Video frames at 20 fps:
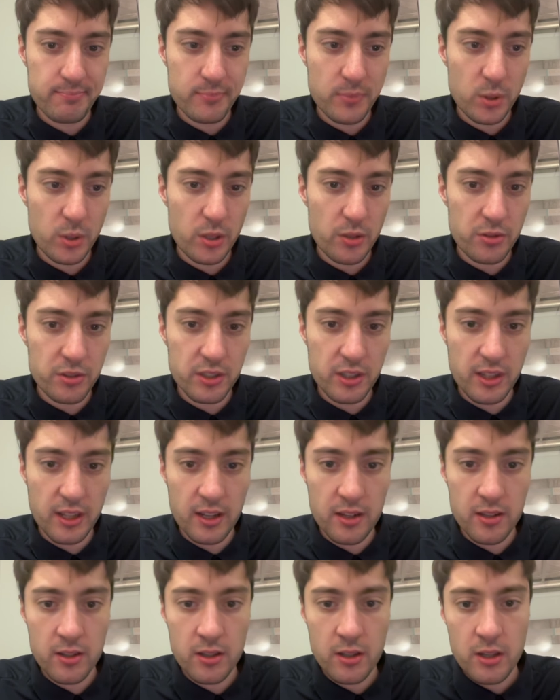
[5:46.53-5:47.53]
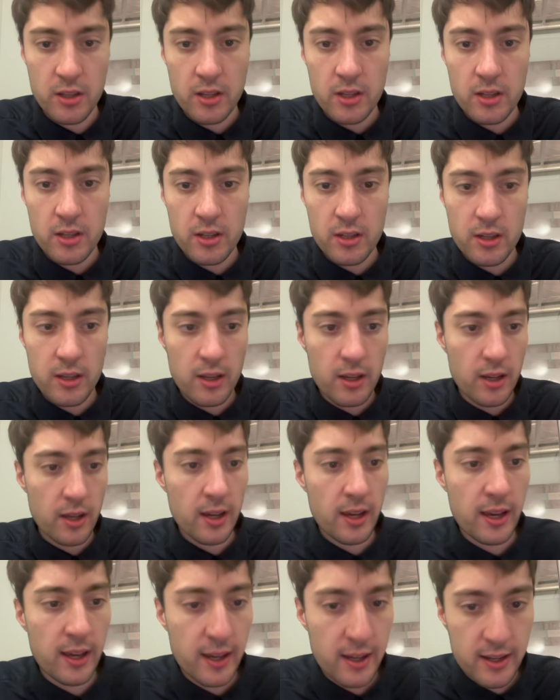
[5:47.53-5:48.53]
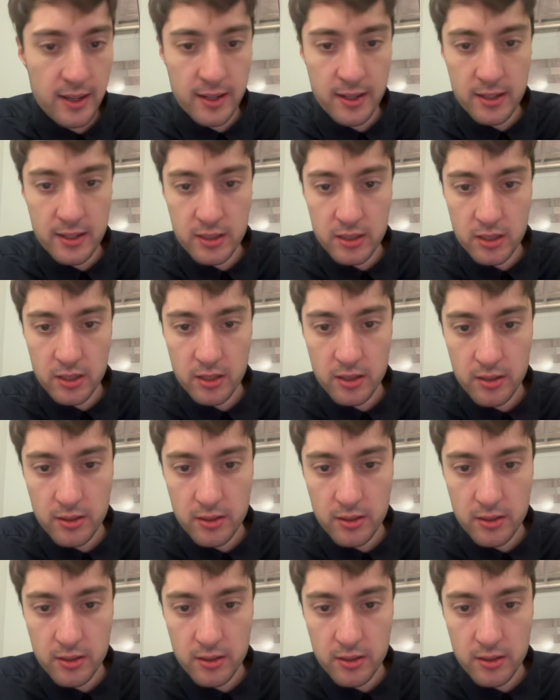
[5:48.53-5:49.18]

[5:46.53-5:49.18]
But we don't see that. And